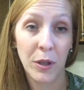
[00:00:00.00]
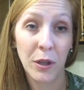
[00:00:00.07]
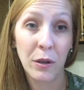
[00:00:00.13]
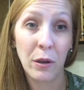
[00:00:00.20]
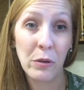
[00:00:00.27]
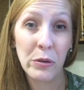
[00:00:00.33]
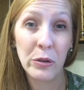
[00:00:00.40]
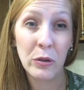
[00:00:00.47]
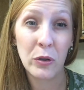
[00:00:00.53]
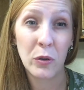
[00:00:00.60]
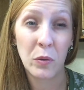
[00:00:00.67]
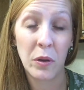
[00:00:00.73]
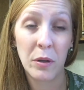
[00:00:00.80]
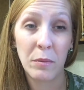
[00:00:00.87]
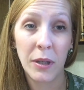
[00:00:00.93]
The closest
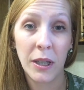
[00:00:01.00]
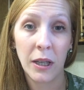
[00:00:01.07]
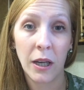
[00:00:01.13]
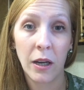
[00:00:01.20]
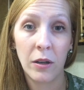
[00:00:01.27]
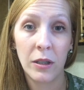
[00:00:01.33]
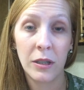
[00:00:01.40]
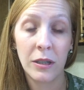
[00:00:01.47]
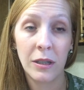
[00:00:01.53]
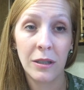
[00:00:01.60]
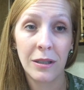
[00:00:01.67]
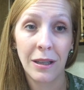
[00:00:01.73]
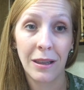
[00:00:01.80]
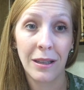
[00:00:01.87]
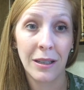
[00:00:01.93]
store to me that carries
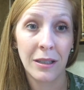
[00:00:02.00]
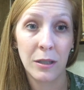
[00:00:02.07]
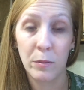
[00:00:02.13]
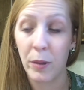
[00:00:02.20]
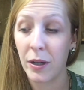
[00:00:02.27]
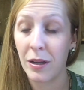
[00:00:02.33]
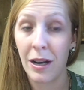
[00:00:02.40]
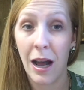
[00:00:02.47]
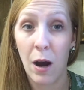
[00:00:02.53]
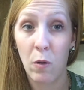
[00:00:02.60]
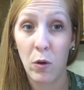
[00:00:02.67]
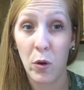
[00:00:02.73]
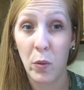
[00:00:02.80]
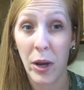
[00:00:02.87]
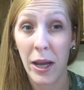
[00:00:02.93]
these, I think, is about an
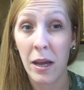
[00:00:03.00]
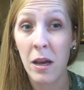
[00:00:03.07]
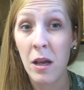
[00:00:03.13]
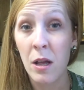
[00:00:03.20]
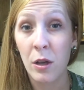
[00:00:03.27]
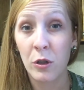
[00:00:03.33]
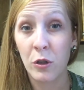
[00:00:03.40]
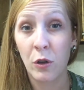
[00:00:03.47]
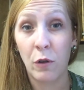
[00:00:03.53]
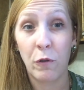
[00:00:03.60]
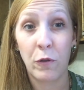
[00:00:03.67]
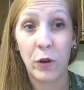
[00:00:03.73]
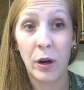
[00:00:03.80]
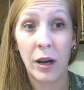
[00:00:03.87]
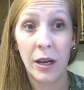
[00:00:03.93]
hour away. So
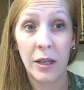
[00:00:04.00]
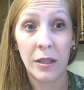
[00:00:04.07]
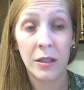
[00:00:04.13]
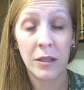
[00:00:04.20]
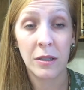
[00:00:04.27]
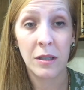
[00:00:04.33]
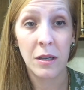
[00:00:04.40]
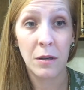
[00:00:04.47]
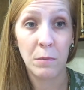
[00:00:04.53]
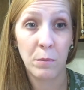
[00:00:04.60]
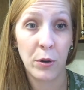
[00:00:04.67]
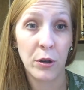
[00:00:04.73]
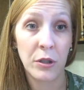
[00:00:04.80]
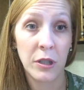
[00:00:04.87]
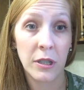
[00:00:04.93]
for us,
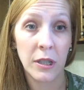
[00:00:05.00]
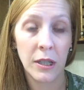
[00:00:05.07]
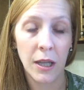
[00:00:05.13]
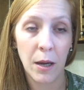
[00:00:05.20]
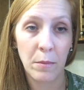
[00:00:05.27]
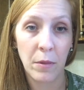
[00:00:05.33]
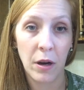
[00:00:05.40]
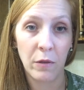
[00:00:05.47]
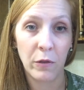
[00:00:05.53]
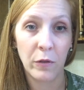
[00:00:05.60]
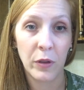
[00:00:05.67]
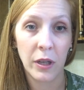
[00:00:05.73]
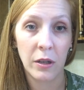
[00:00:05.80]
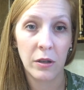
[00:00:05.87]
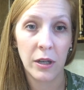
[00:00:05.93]
purchasing them off
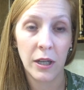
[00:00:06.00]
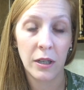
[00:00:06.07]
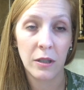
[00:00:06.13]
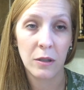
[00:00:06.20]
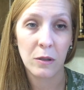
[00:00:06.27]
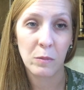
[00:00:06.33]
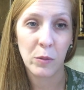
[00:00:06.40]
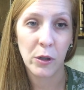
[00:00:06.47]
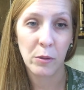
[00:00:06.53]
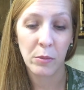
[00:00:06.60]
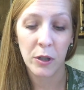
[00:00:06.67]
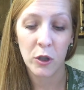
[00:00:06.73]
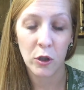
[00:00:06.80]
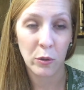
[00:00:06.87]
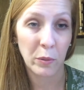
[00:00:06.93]
of the internet is pretty
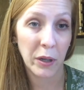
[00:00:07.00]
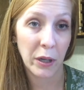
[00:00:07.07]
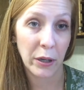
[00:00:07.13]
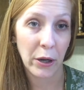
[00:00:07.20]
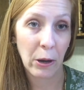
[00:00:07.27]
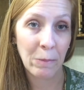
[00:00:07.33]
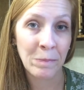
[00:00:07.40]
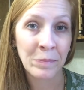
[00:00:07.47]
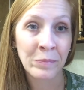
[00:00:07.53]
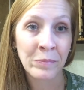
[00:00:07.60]
much the way to go.